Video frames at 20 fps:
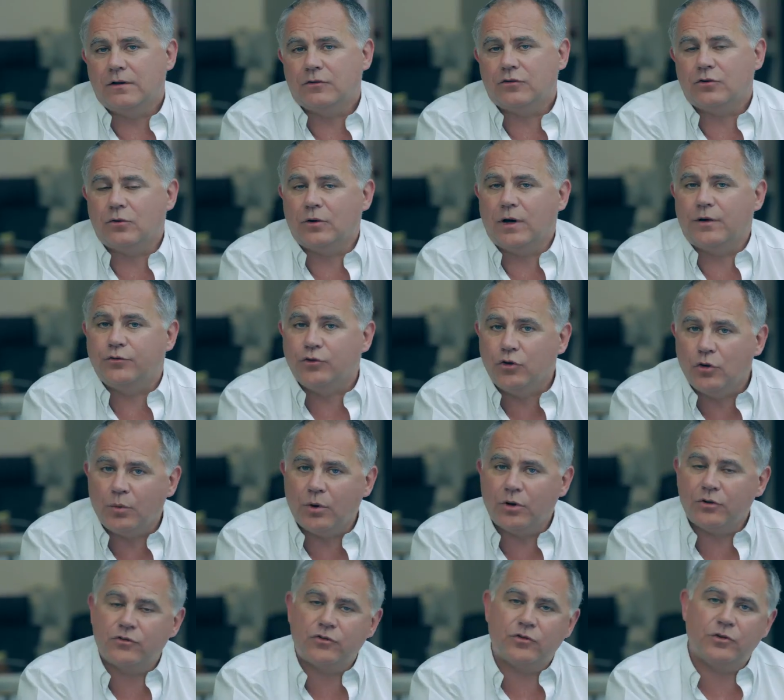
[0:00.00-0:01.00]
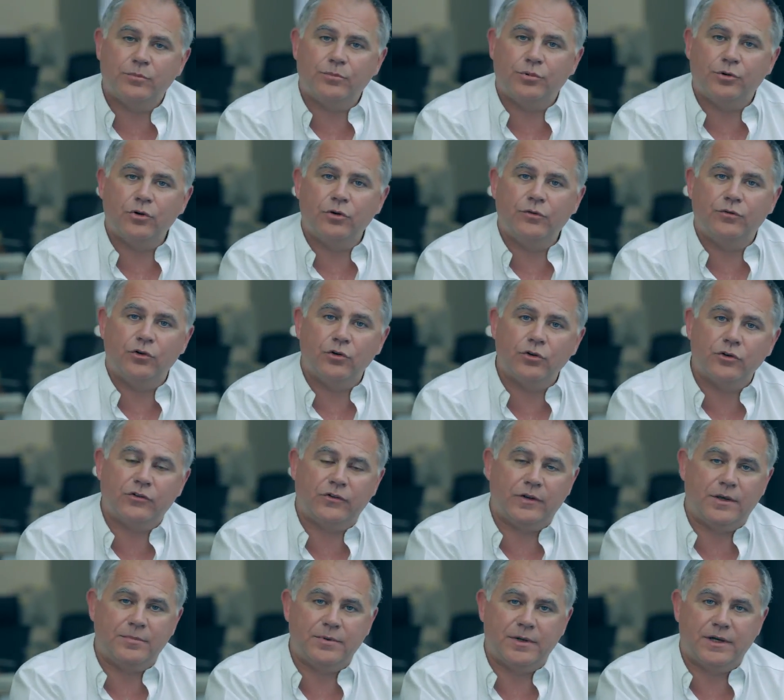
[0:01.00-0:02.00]
So if you want to improve your
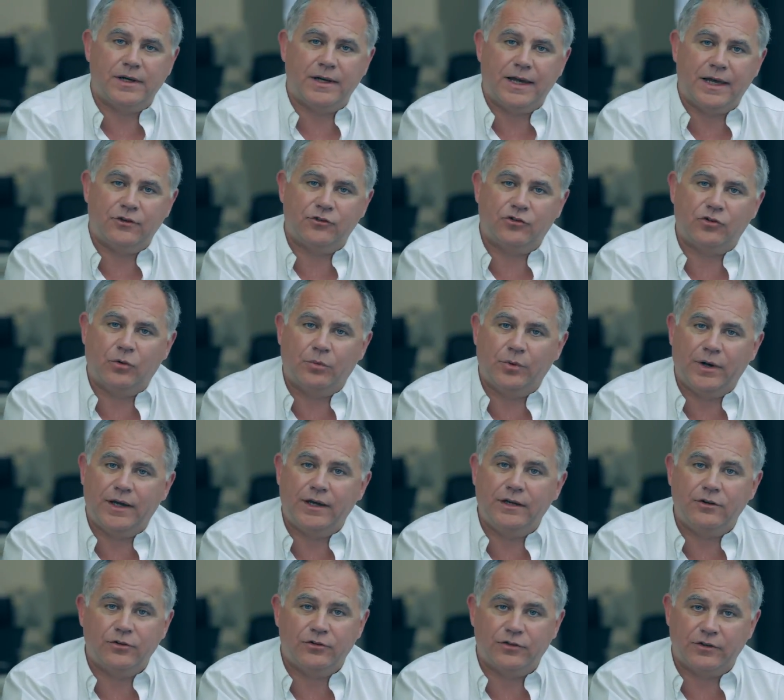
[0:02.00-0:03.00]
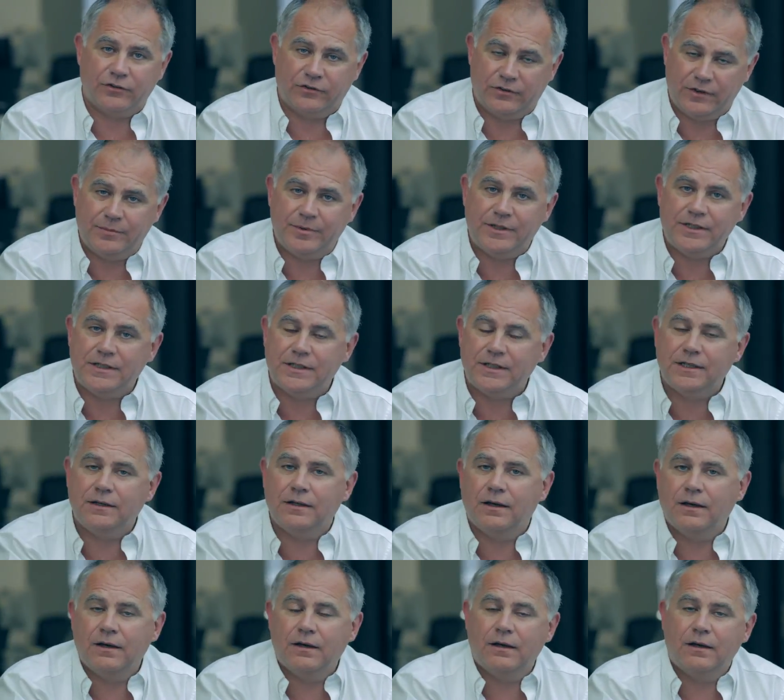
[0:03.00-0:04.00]
sleep in a natural way using
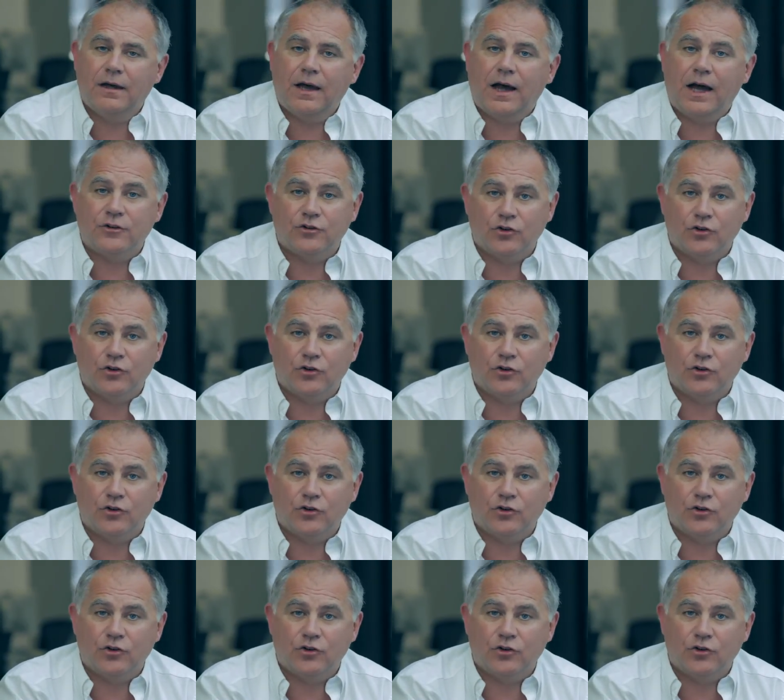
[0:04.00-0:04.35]
CBT,